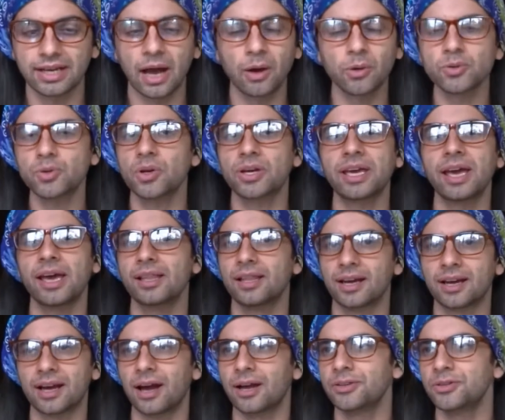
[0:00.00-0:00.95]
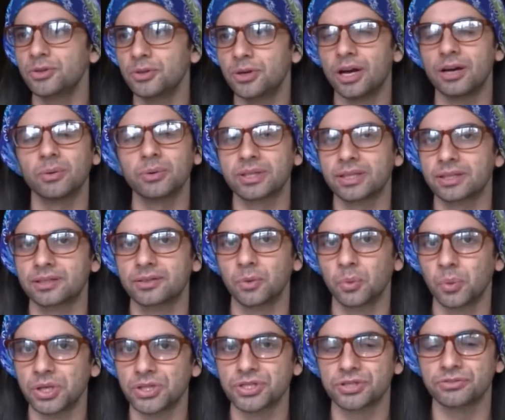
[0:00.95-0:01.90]
Like, I was okay, like, I knew I would
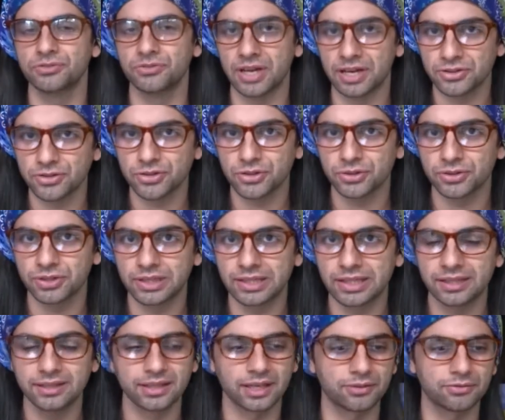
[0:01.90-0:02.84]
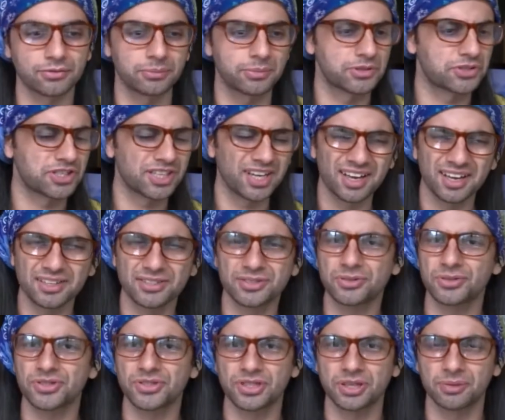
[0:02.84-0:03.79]
get the witch eventually, like from a
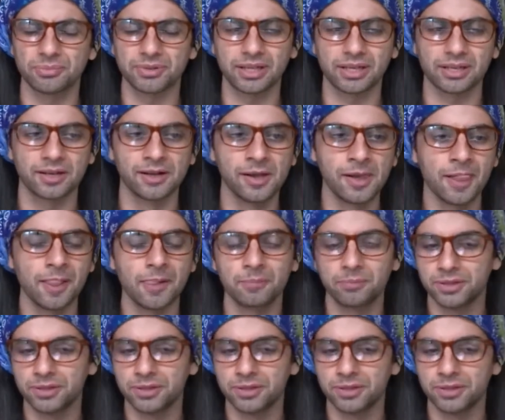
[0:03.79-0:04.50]
chest or something,